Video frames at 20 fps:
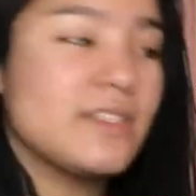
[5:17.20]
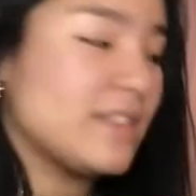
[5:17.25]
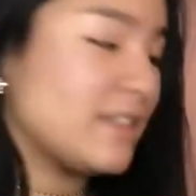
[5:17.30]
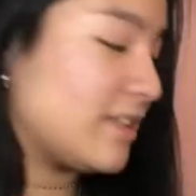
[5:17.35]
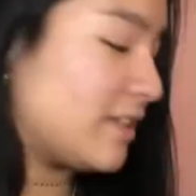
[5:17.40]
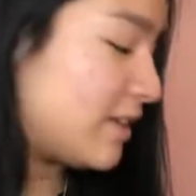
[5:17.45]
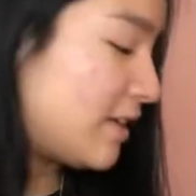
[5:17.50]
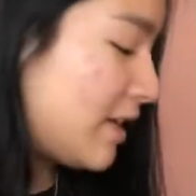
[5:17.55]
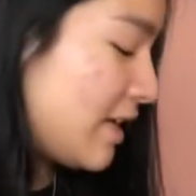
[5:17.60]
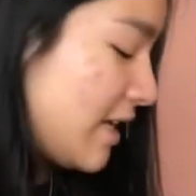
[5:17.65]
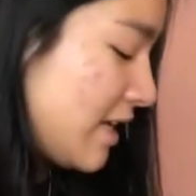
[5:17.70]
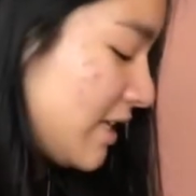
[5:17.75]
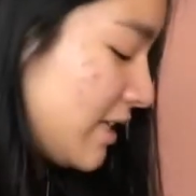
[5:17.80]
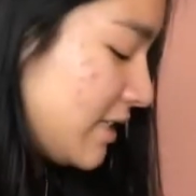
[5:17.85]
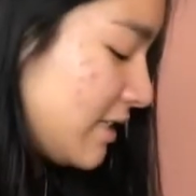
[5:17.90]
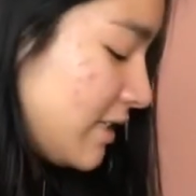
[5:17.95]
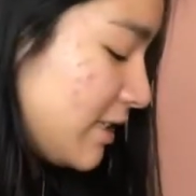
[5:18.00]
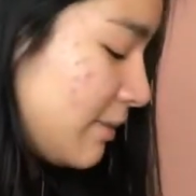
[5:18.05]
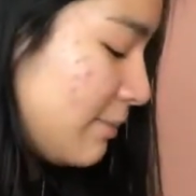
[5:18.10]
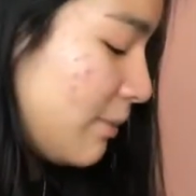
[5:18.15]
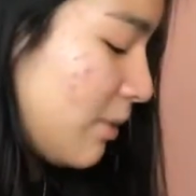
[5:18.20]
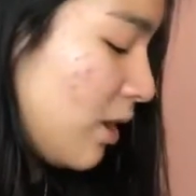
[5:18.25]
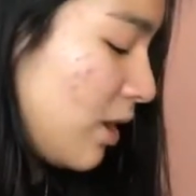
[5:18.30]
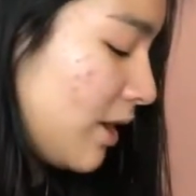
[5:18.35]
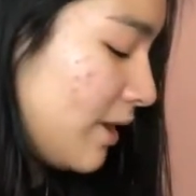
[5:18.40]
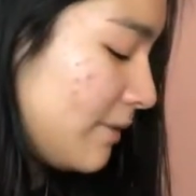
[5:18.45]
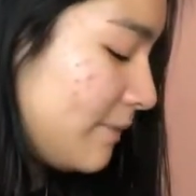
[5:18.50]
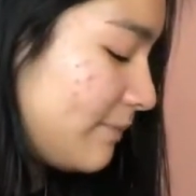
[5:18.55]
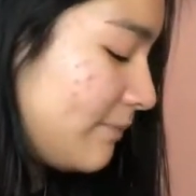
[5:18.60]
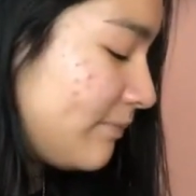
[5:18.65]
to slip
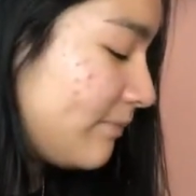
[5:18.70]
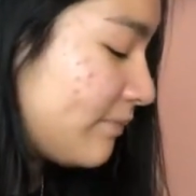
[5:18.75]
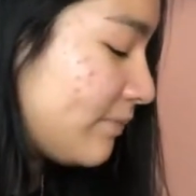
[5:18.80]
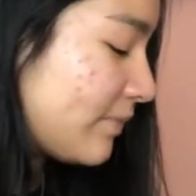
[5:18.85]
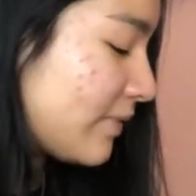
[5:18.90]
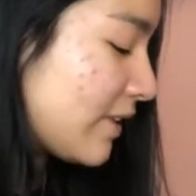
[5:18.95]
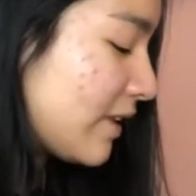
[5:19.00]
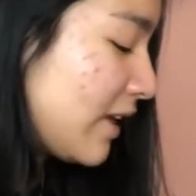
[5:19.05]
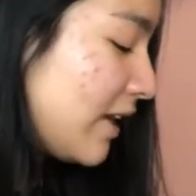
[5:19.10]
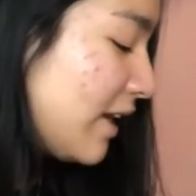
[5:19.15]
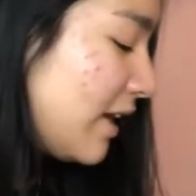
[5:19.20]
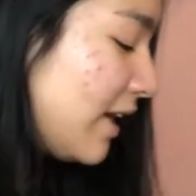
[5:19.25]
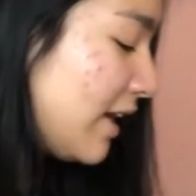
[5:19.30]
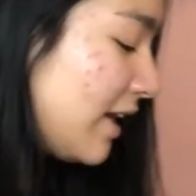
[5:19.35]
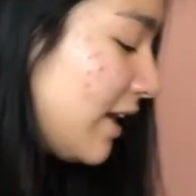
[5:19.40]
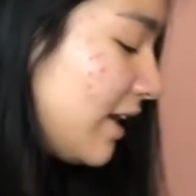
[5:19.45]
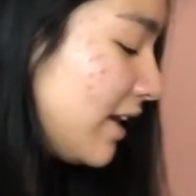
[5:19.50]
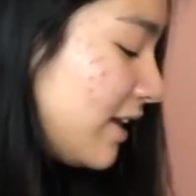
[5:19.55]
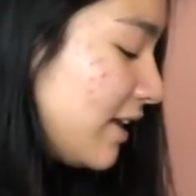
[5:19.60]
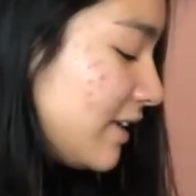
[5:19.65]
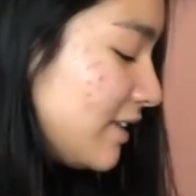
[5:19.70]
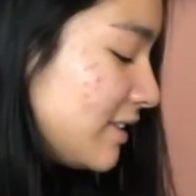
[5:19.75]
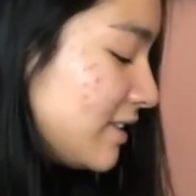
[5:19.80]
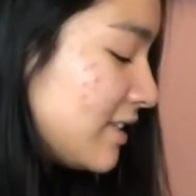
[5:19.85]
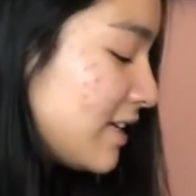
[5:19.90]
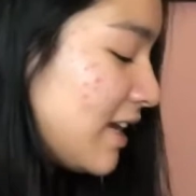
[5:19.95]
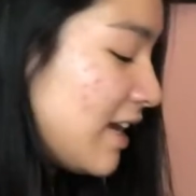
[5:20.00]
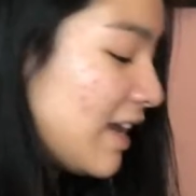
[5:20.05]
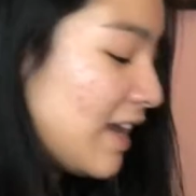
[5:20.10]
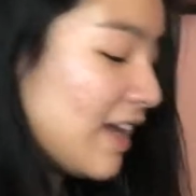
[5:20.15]
on. And
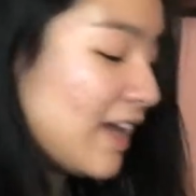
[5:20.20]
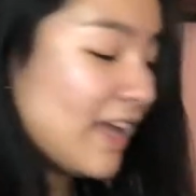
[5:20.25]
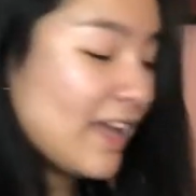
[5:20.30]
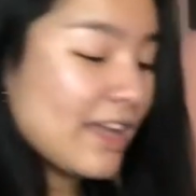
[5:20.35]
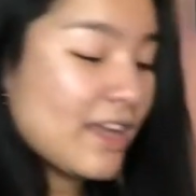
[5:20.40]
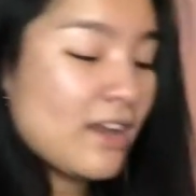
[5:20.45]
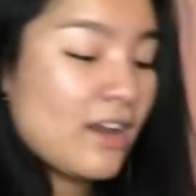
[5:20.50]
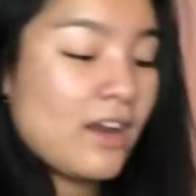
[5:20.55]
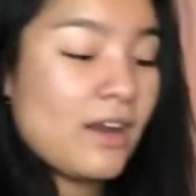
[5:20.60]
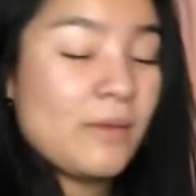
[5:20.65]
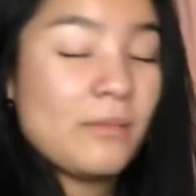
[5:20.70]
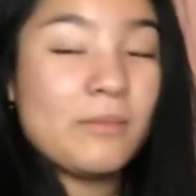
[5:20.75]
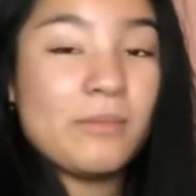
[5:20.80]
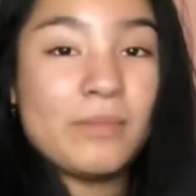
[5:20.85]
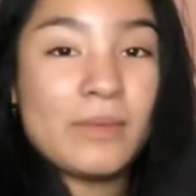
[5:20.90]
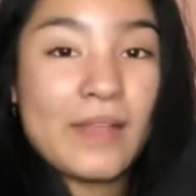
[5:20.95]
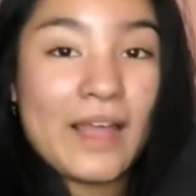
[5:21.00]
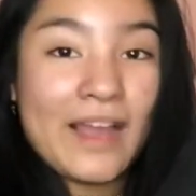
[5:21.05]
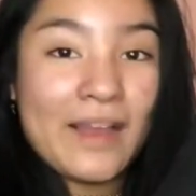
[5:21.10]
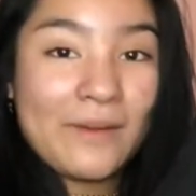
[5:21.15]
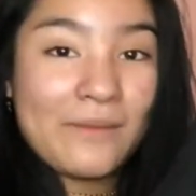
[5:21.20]
I got black